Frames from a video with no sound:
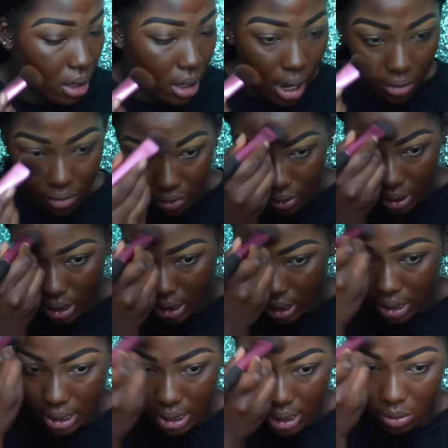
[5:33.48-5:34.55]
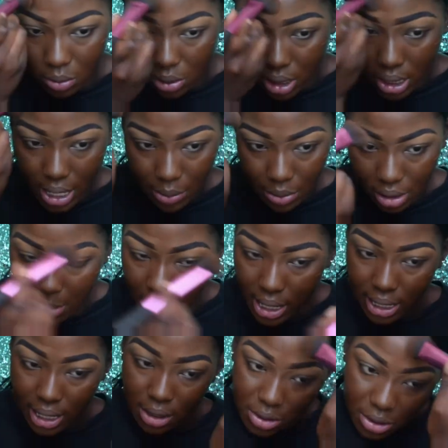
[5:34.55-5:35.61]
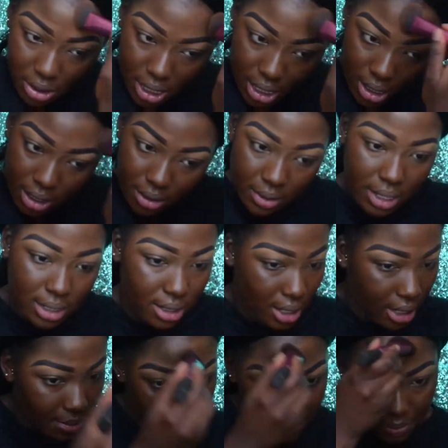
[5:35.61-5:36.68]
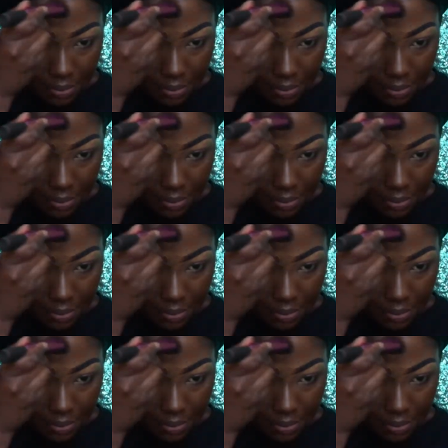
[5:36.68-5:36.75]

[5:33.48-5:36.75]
I really want to get one of my girls in here next time.